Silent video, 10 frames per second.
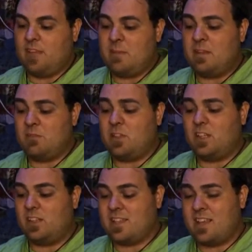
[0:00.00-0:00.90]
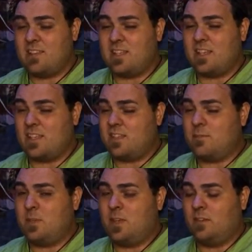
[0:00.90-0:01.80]
I mean, really, it sounds like
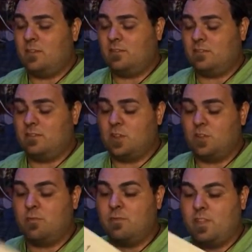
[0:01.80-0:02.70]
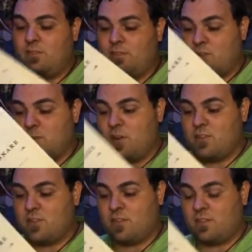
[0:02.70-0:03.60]
it's being told in first
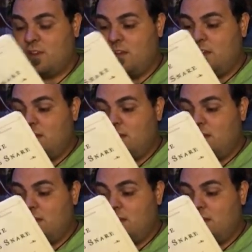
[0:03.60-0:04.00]
person.